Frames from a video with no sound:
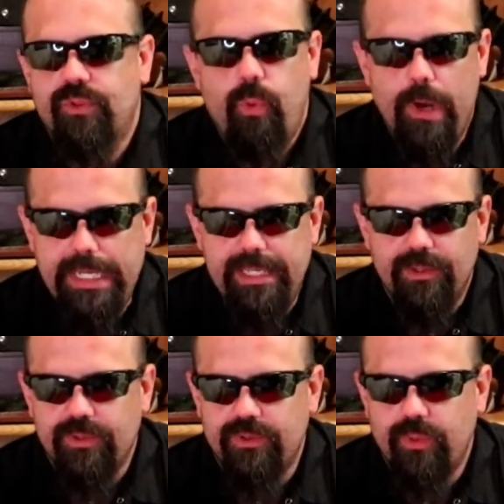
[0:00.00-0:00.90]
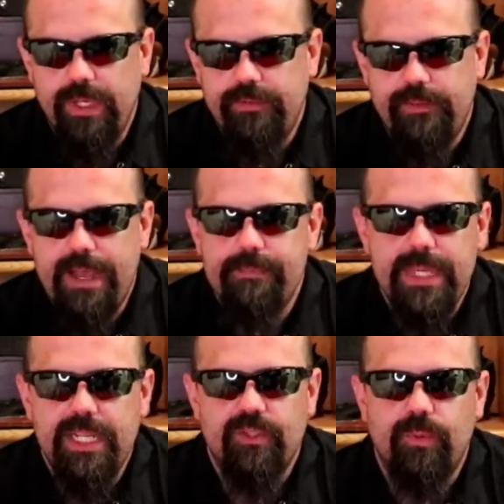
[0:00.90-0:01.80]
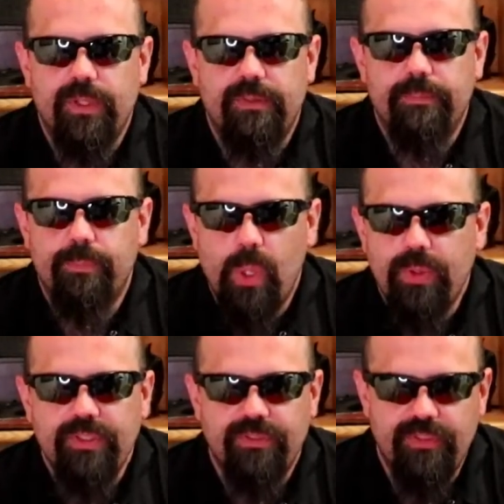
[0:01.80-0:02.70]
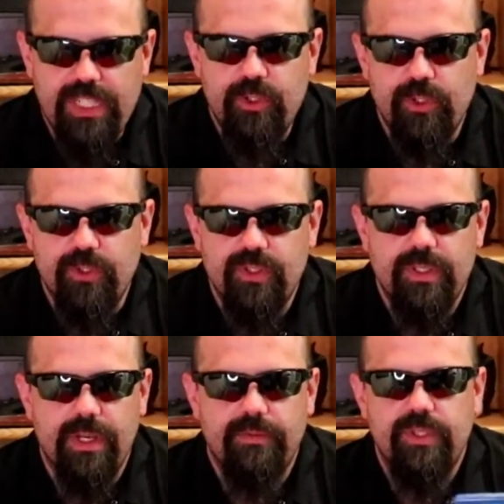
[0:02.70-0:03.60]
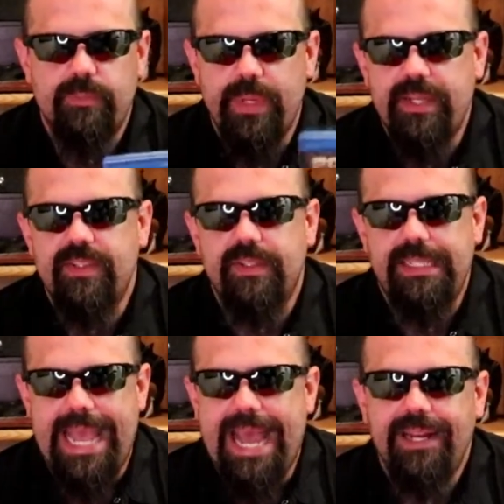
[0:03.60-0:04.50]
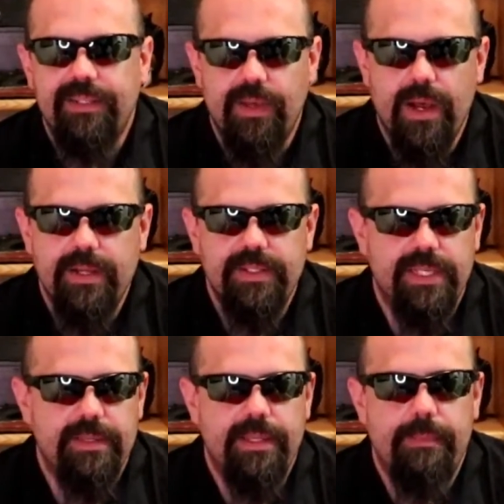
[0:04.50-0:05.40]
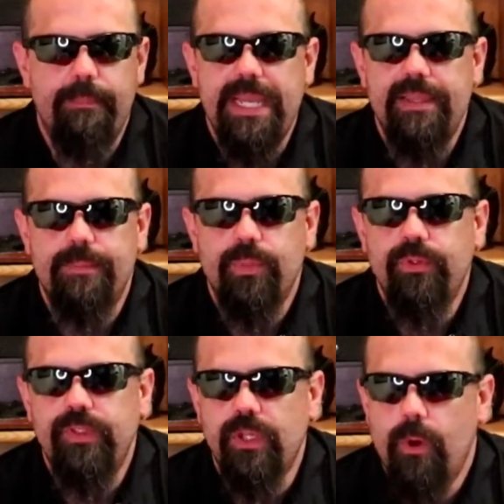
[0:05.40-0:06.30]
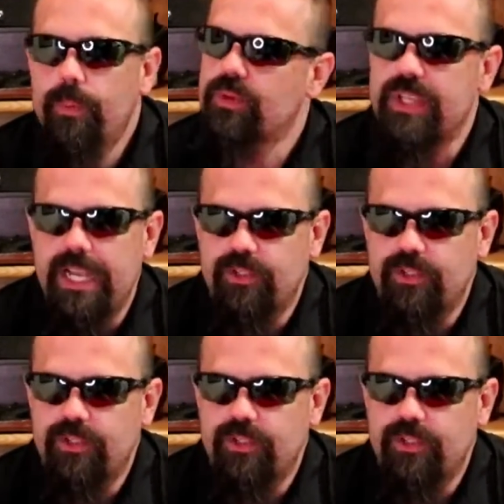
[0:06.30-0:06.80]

20 or 25 minutes worth of bonus features of just basically added content that made the movie almost